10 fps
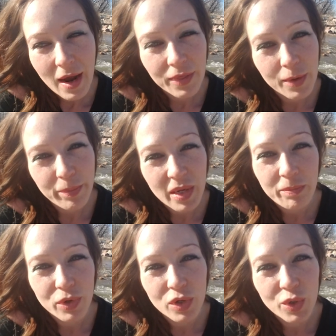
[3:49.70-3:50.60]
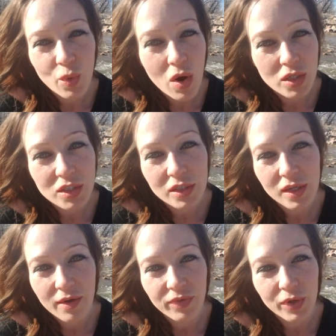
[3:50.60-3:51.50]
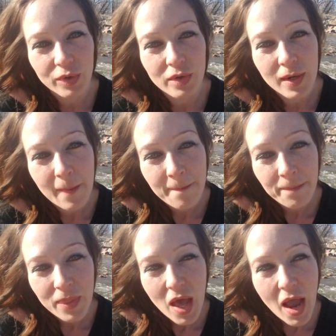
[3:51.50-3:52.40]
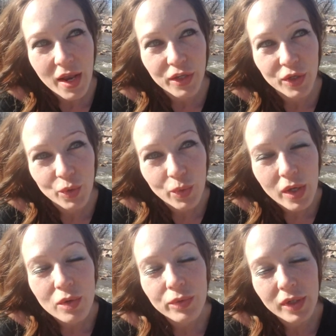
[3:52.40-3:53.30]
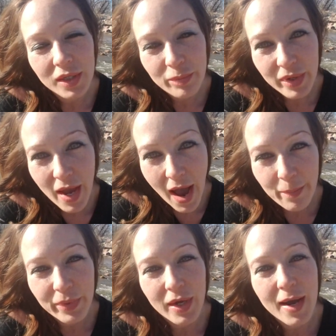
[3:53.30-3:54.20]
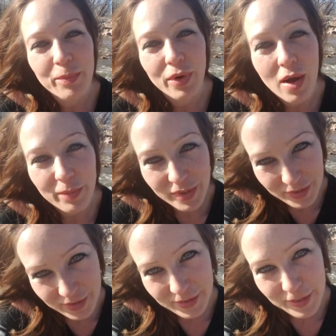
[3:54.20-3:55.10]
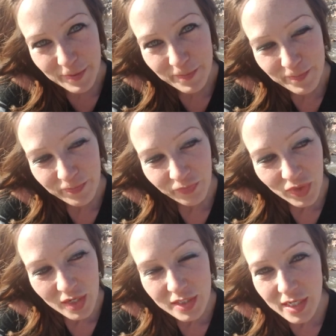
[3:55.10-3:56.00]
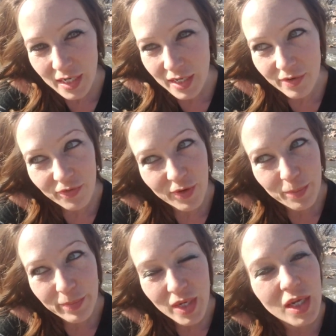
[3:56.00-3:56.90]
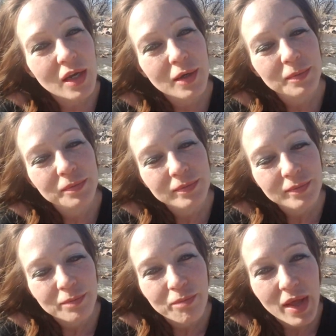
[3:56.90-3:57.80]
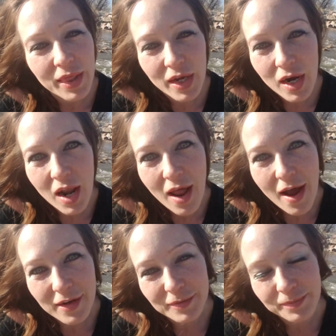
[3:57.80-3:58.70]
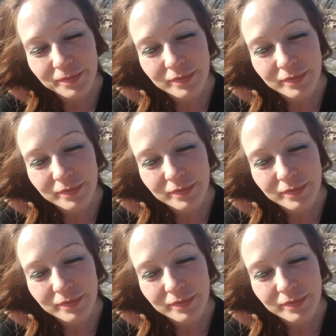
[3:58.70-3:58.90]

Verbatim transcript: and the people who want to love you and you will really be happy, I promise. Take it from me, been there a lot.